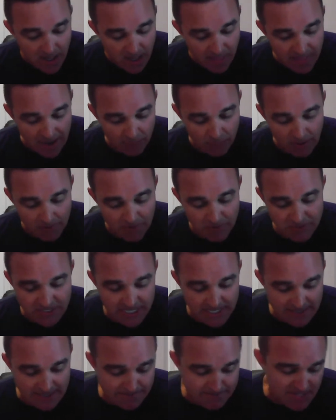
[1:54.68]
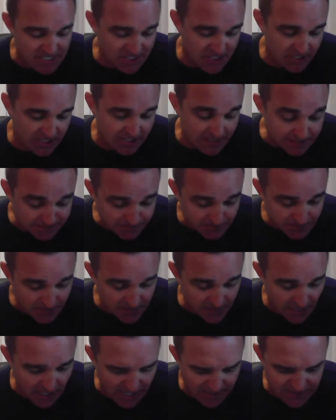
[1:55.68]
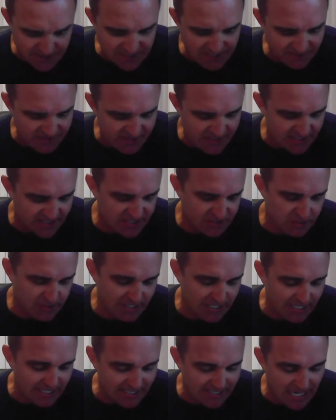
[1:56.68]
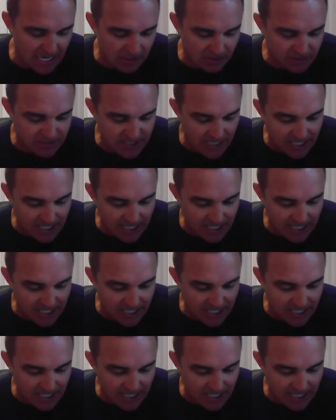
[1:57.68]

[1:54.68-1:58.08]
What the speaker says: that represented Michigan, the 7th District in Congress,